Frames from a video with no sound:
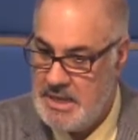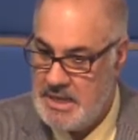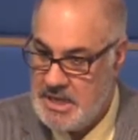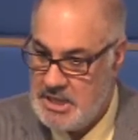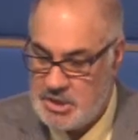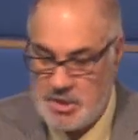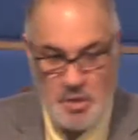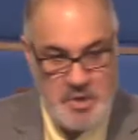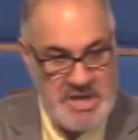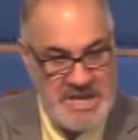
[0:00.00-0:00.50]

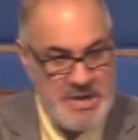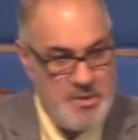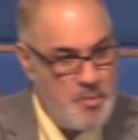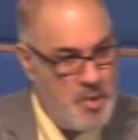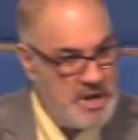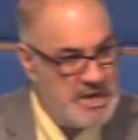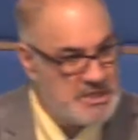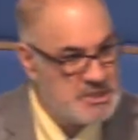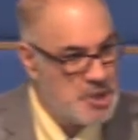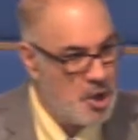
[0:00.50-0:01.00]
So he
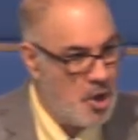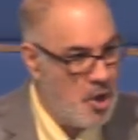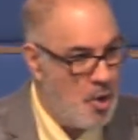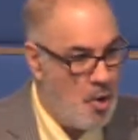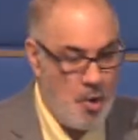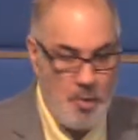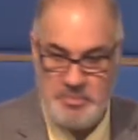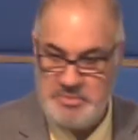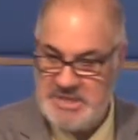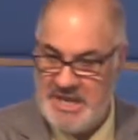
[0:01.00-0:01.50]
went into
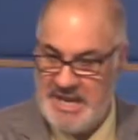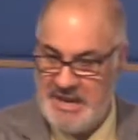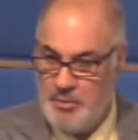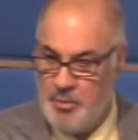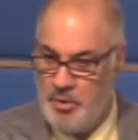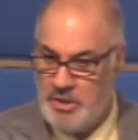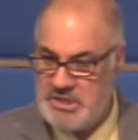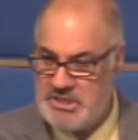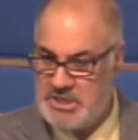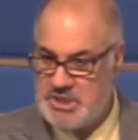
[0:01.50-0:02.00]
homes,
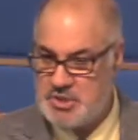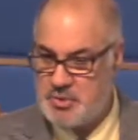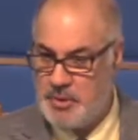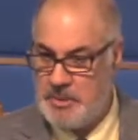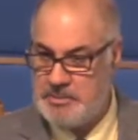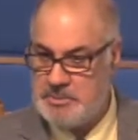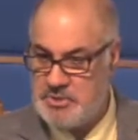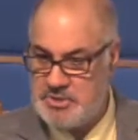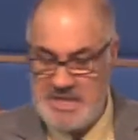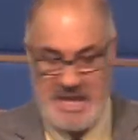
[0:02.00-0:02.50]
and what does the
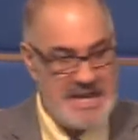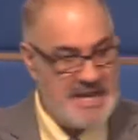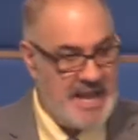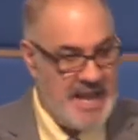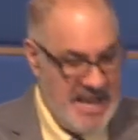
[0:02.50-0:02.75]
scripture say?